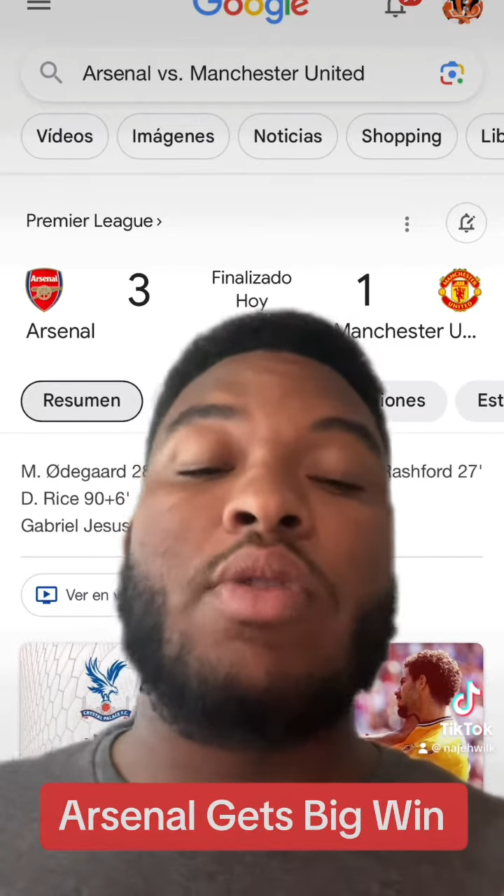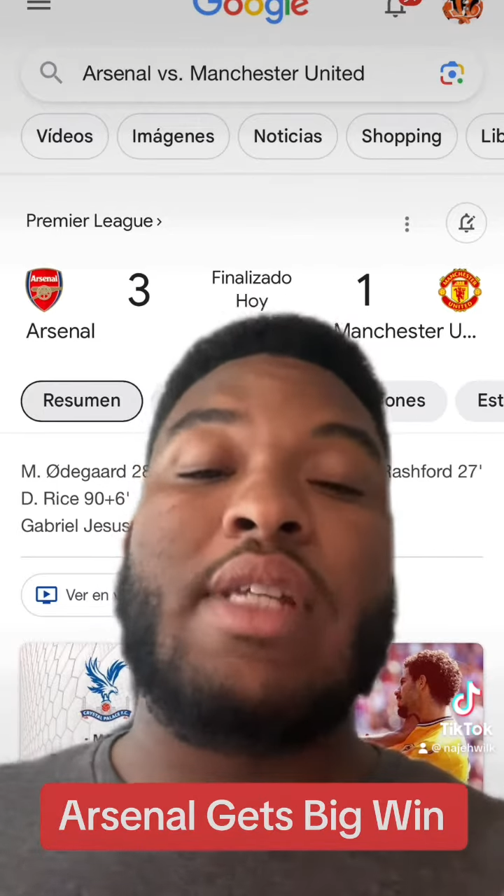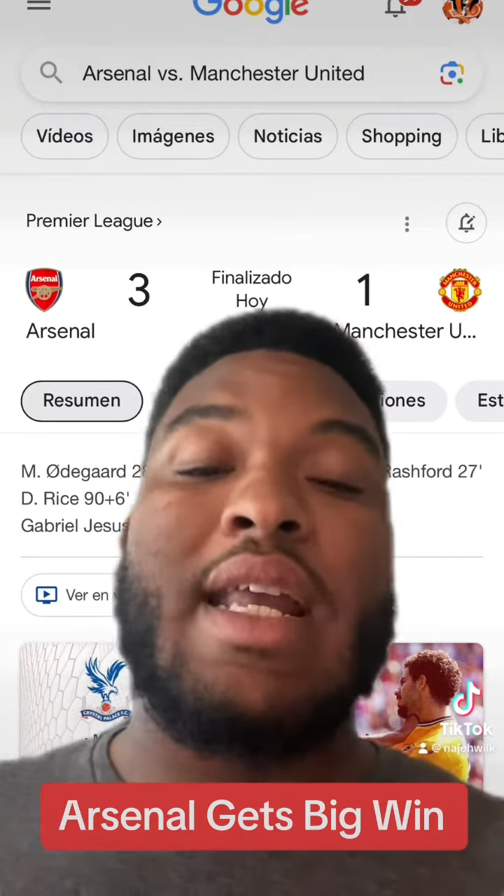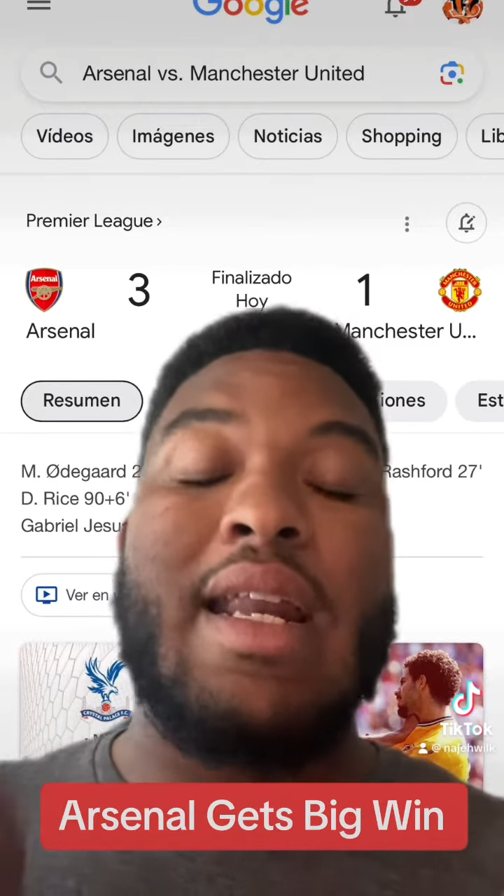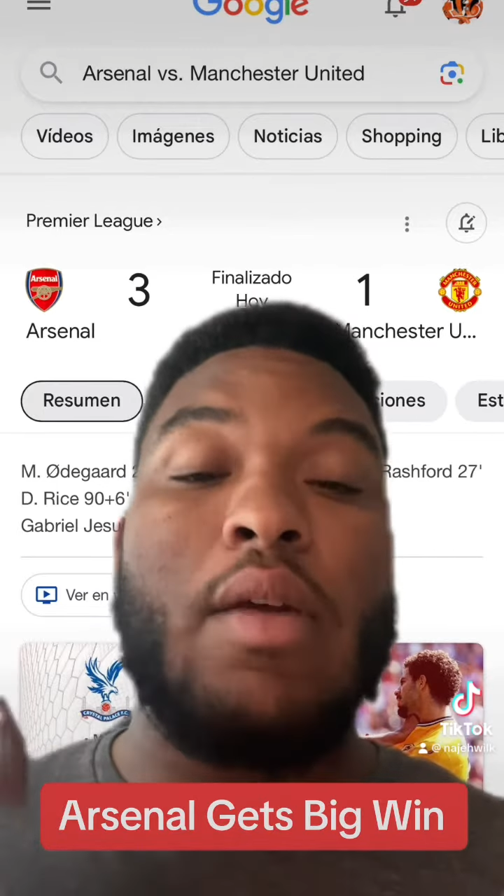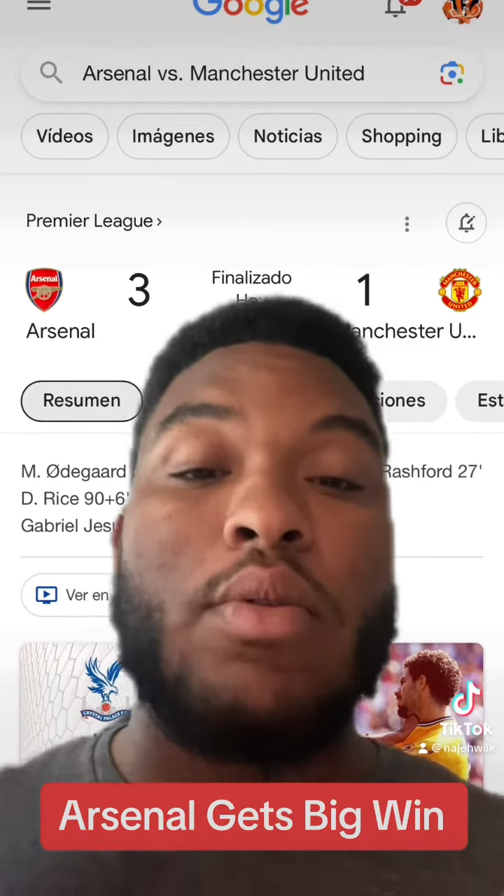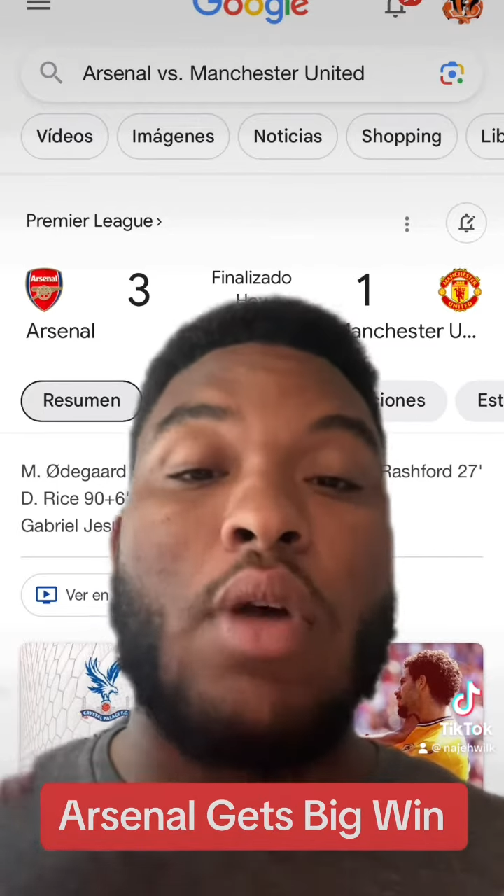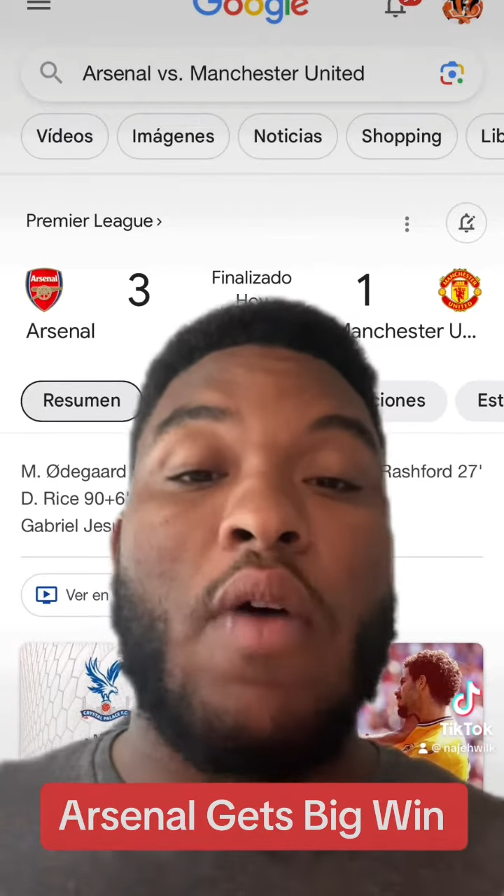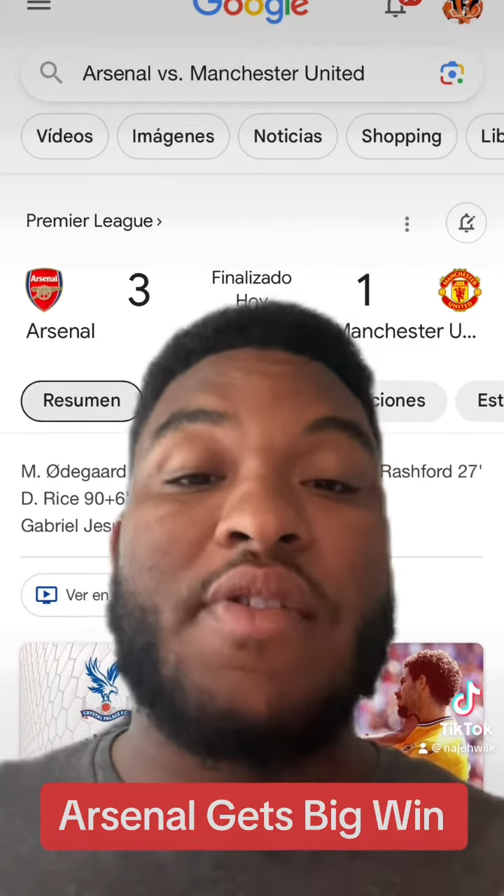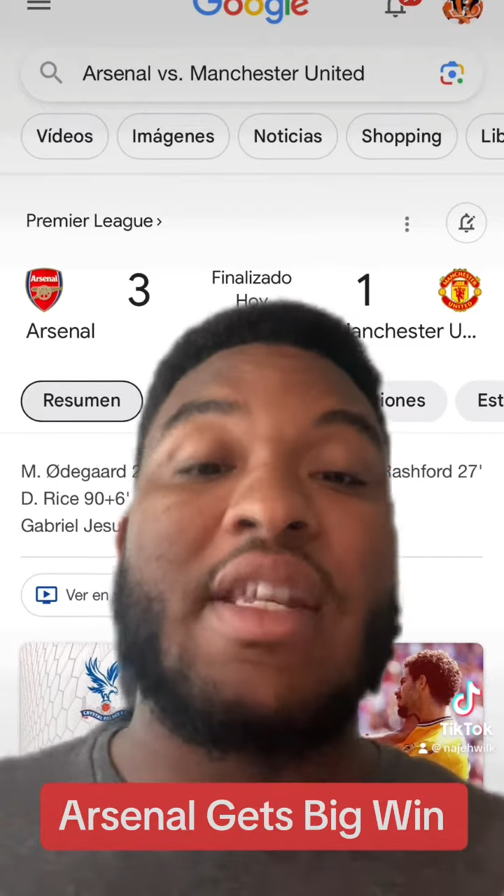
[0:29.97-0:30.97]
saying that he was
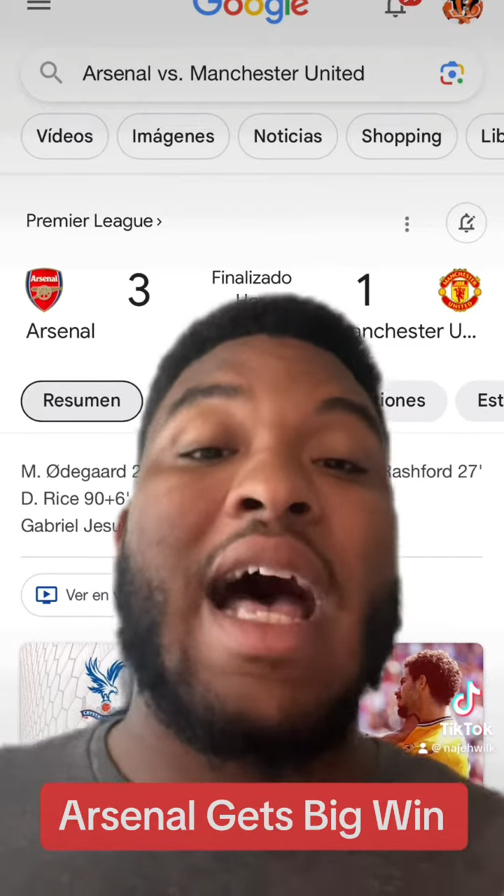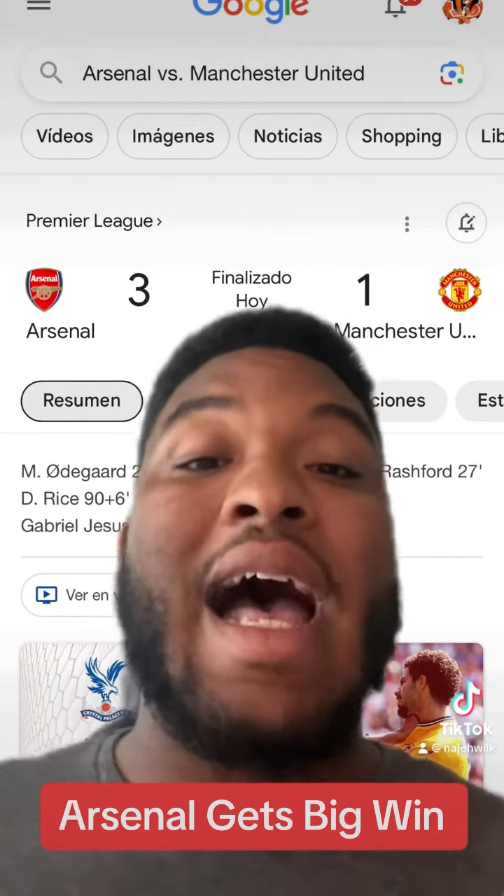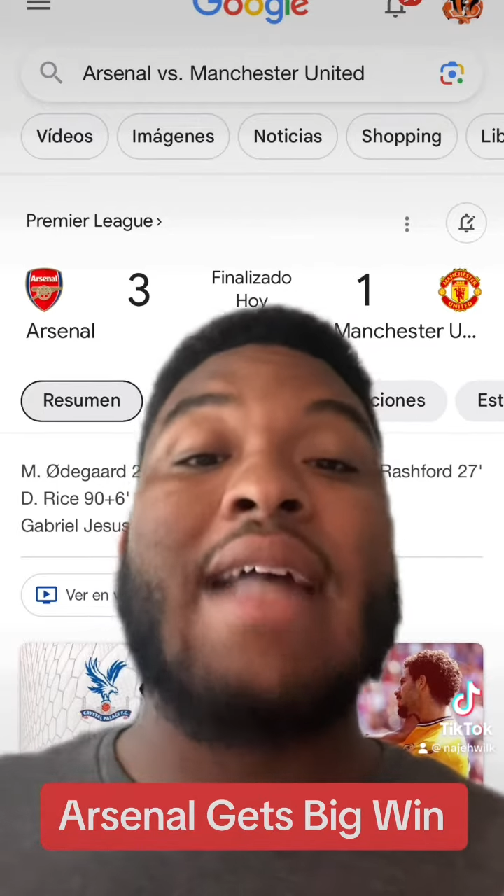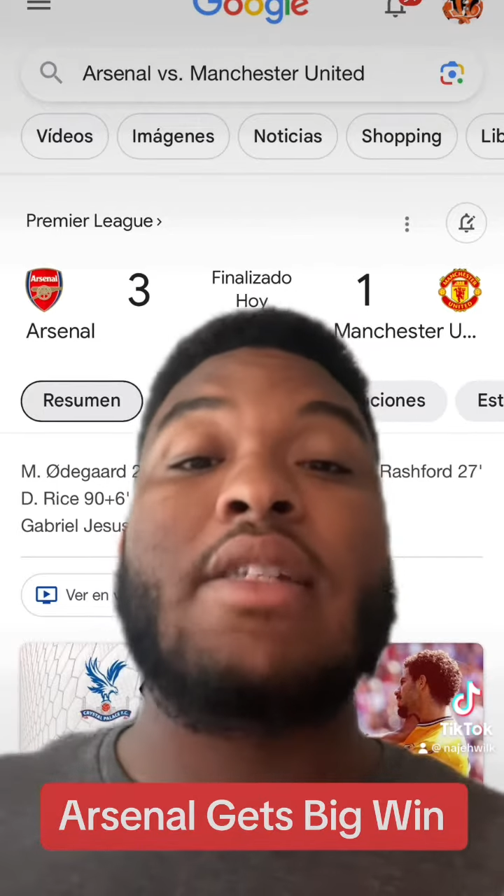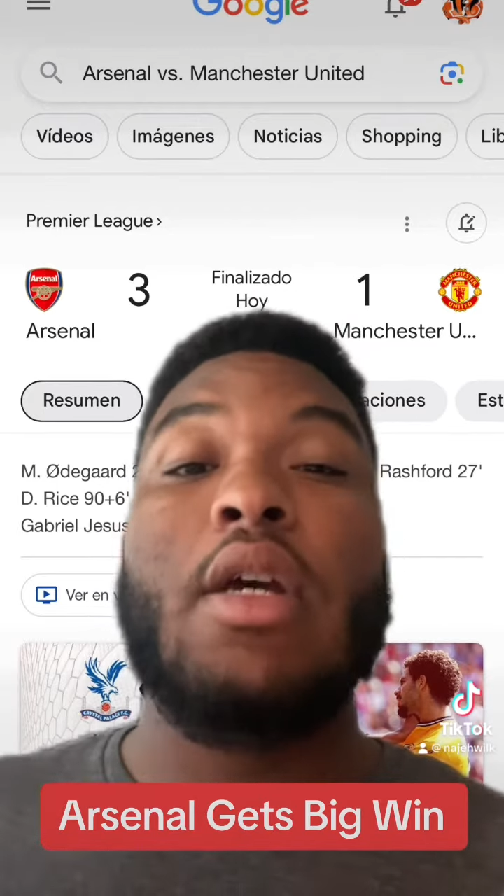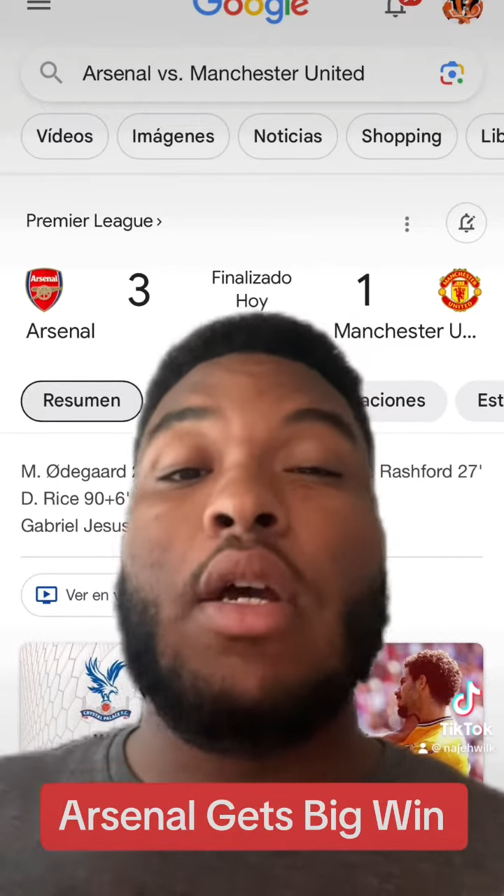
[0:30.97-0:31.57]
offsides.